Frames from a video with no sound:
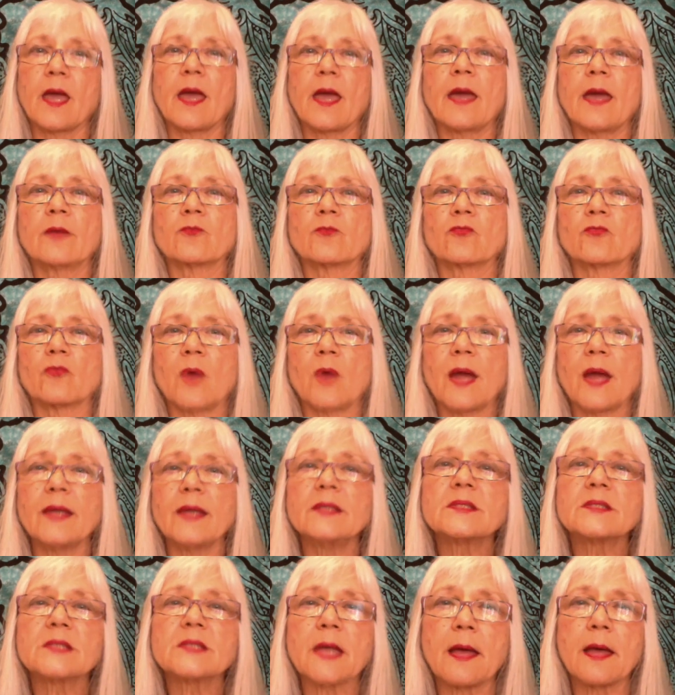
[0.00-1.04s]
and
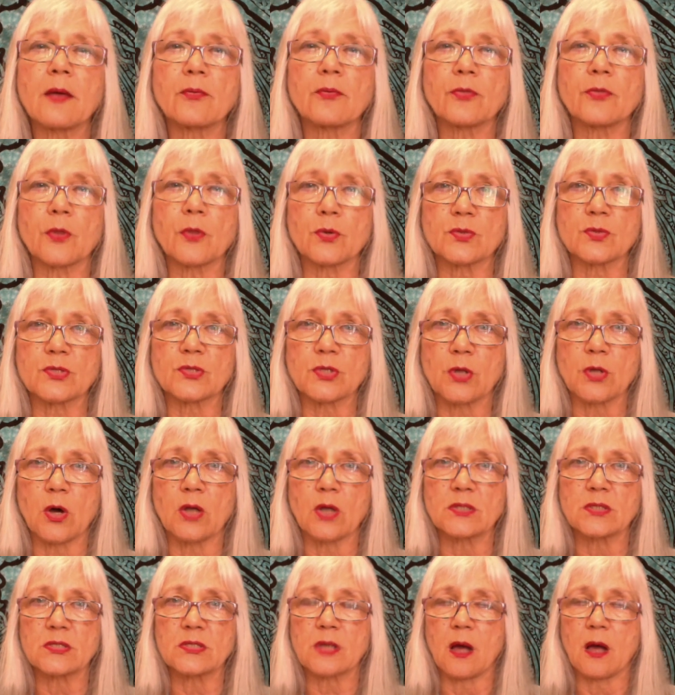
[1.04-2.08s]
write down those
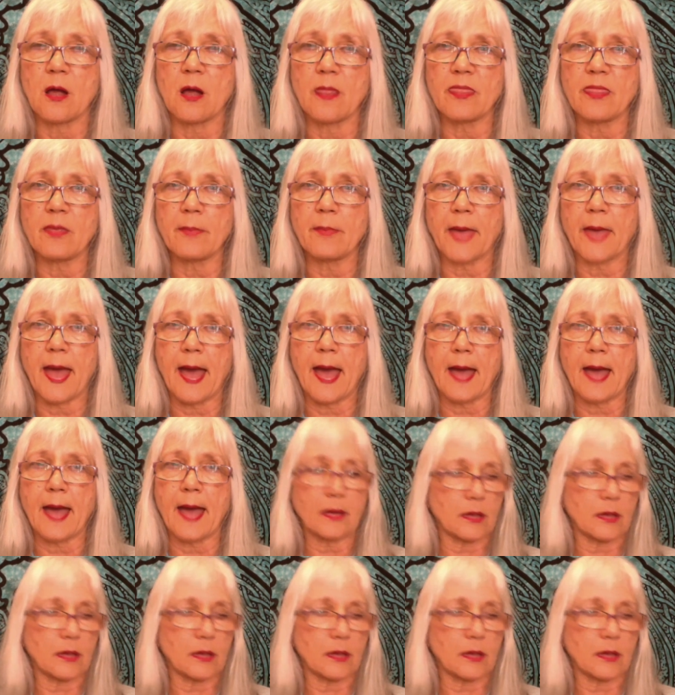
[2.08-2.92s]
thoughts on the back.